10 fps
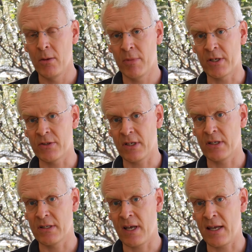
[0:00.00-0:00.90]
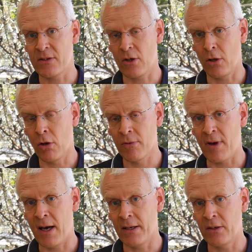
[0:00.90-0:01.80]
because it contains a lot of
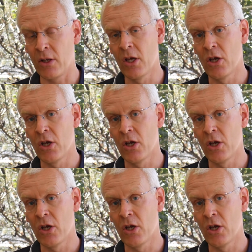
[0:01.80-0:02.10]
iron,